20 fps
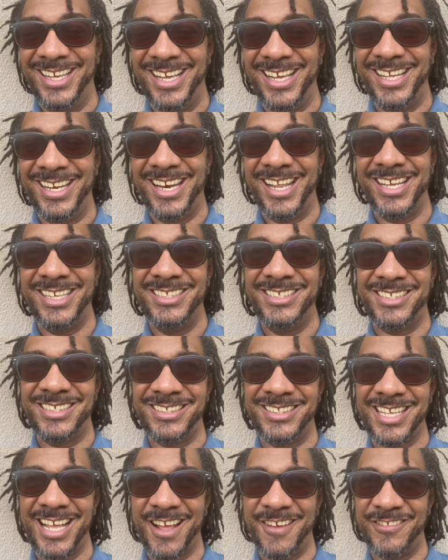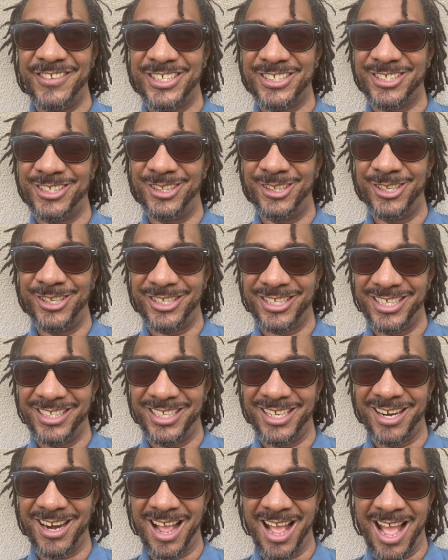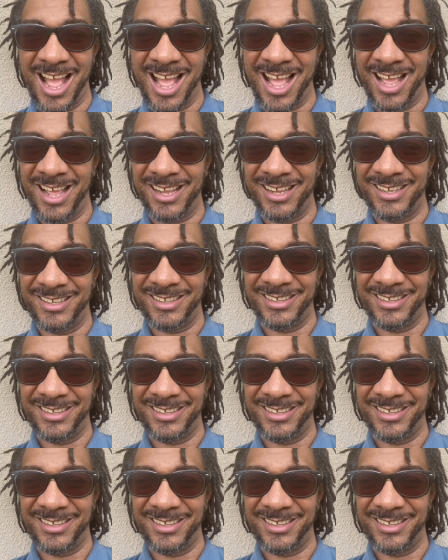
And they just have this look in their eye,